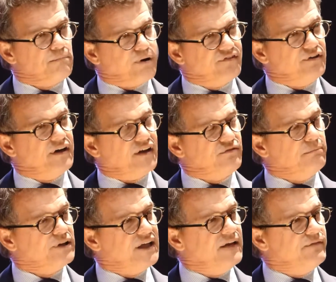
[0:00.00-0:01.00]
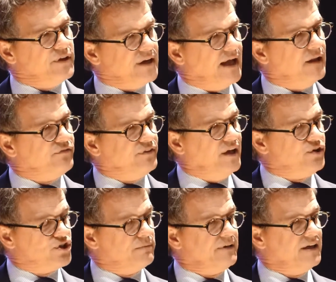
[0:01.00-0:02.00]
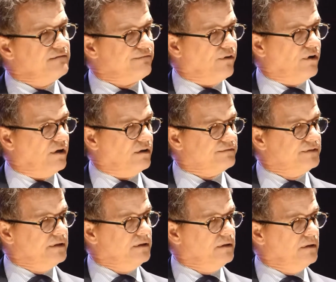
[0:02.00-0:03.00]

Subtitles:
The President doesn't believe the United States should be involved